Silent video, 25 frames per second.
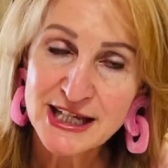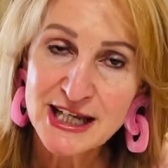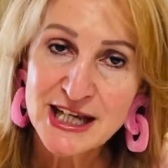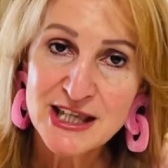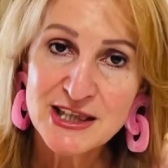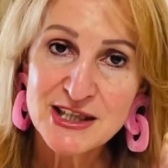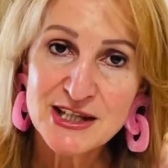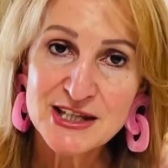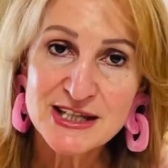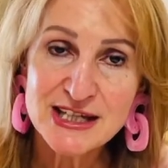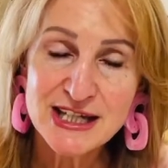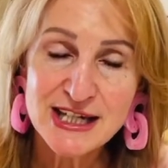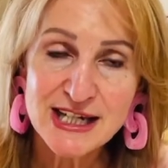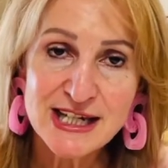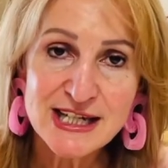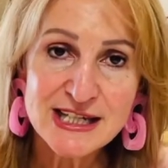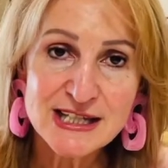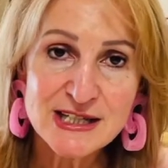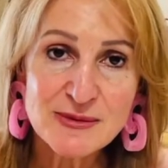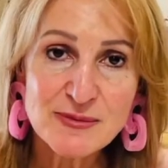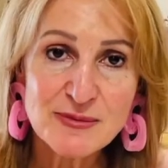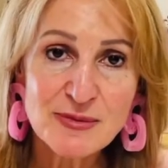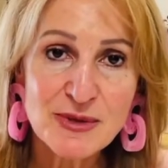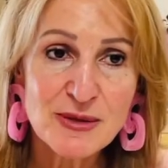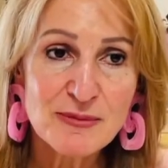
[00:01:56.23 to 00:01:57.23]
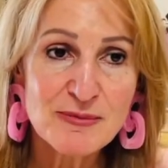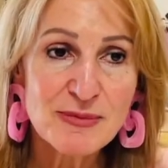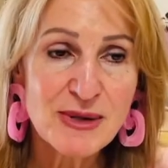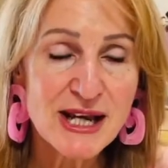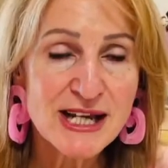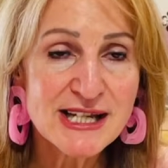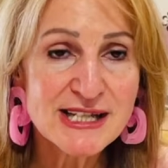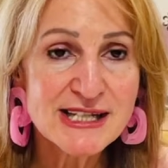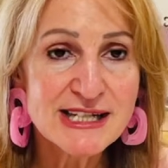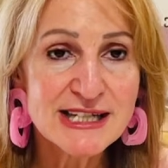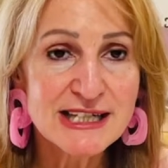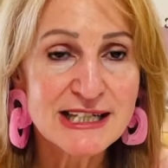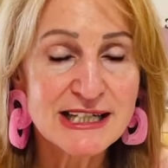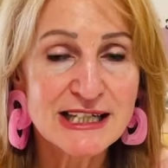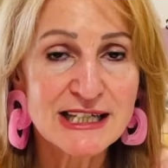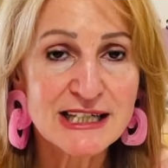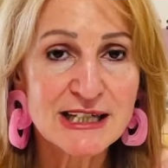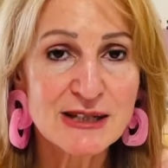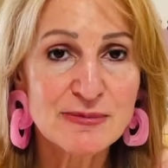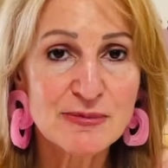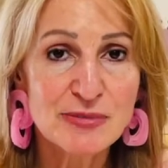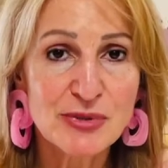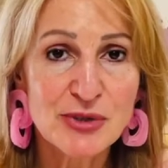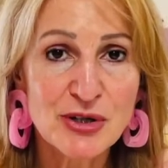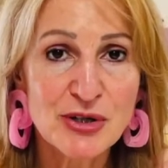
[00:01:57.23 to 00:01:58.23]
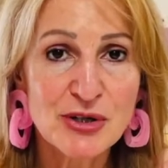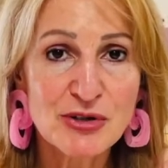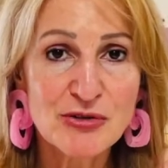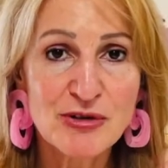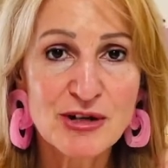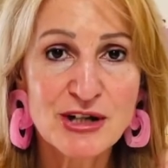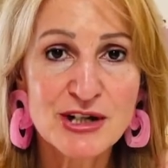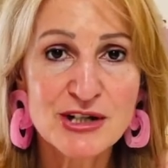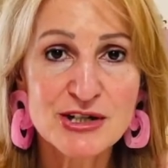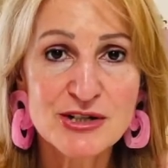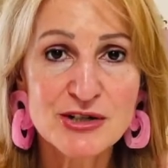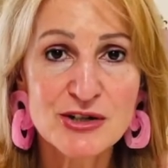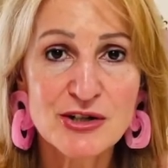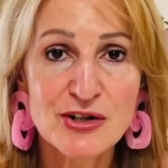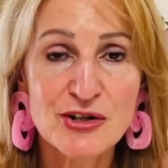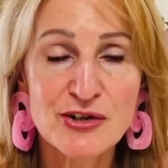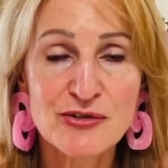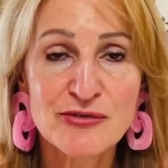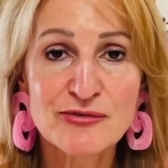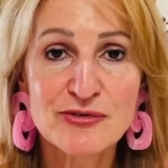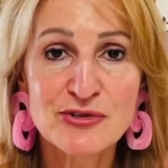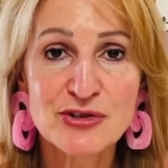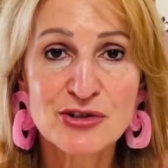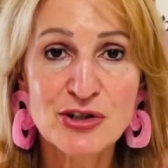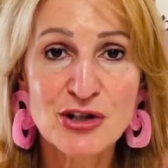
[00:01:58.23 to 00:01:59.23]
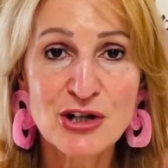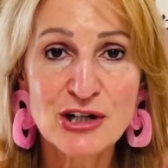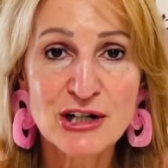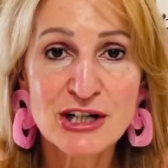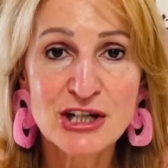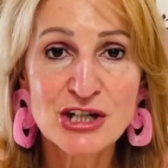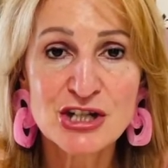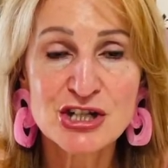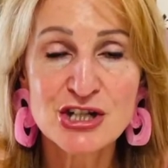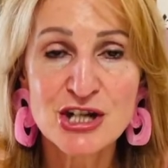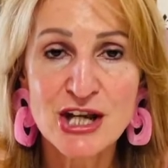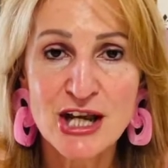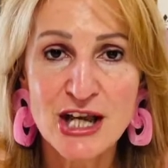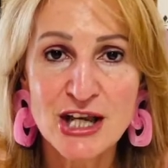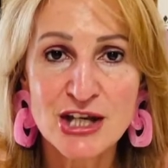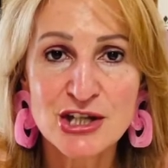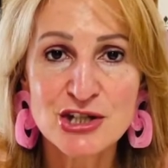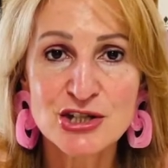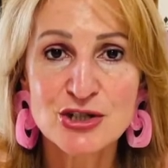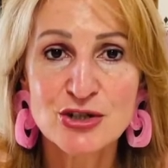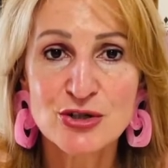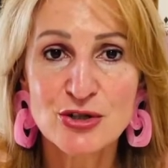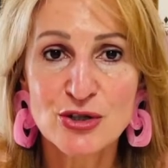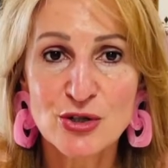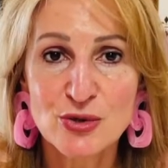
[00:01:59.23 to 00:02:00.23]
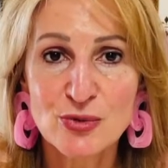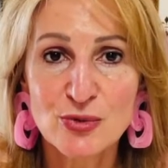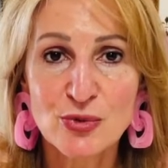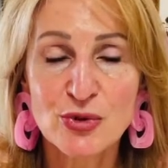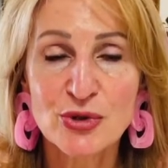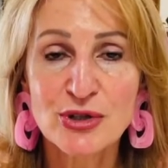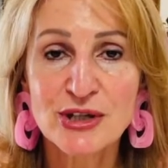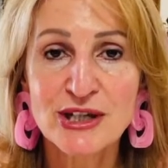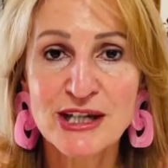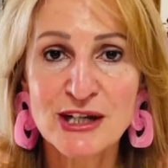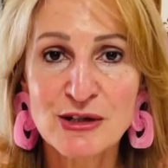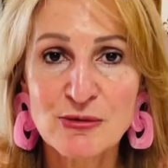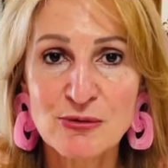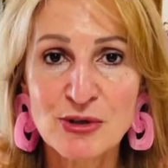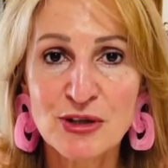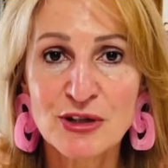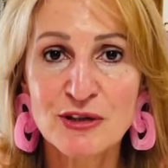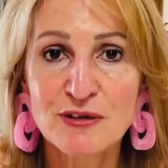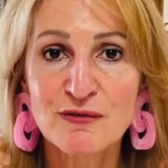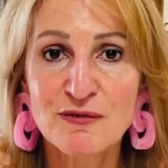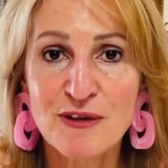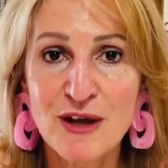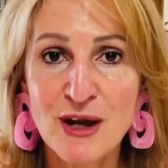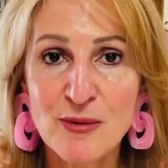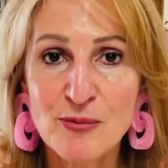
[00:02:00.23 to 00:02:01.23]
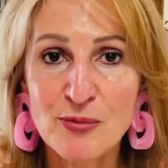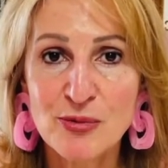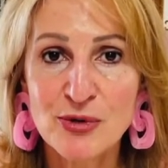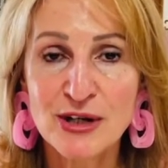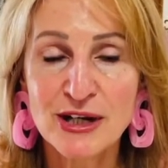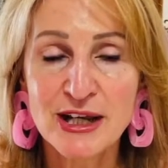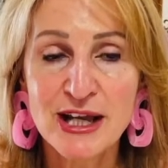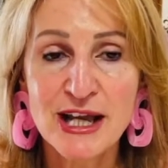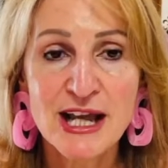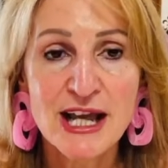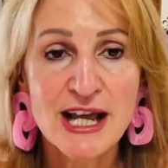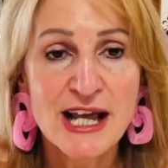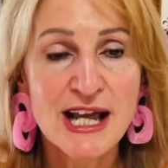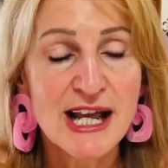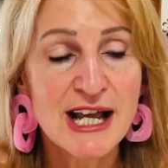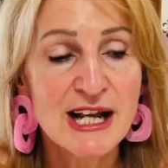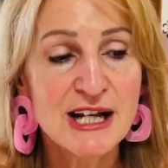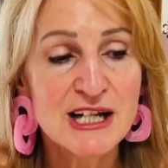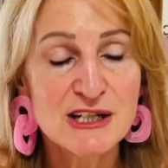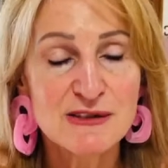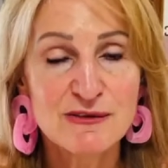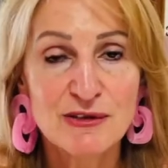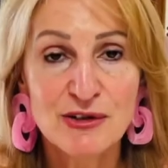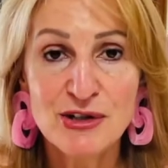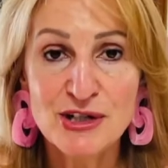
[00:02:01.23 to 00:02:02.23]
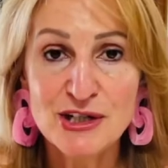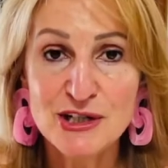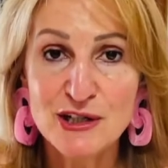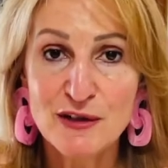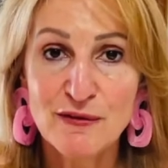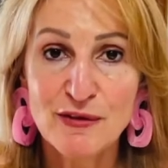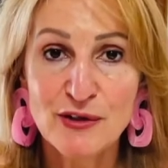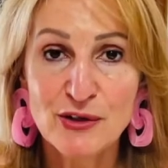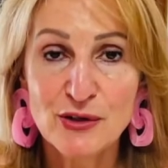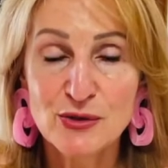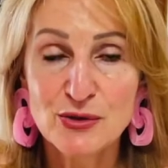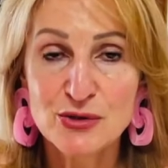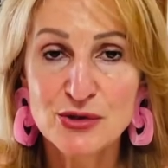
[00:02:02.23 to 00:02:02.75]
This is basically a progress of knowledge as you are working with fabric. It is very difficult